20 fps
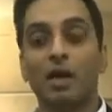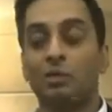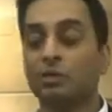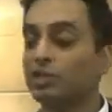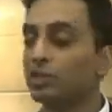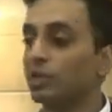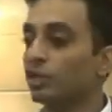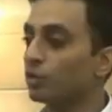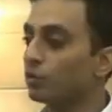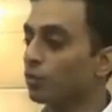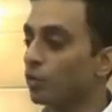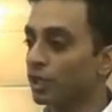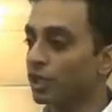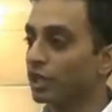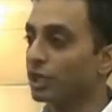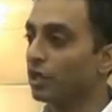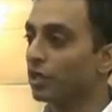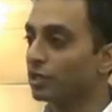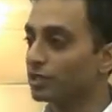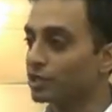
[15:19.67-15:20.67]
We started
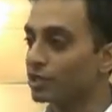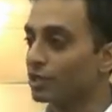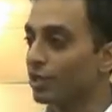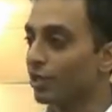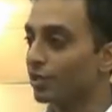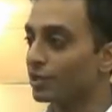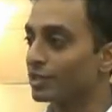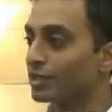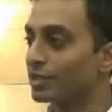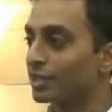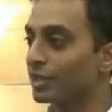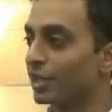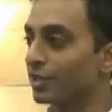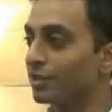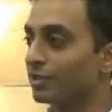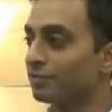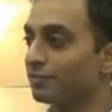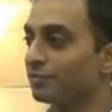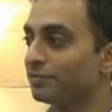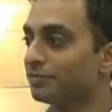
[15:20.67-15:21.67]
working on songs
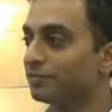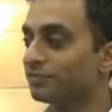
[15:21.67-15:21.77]
together.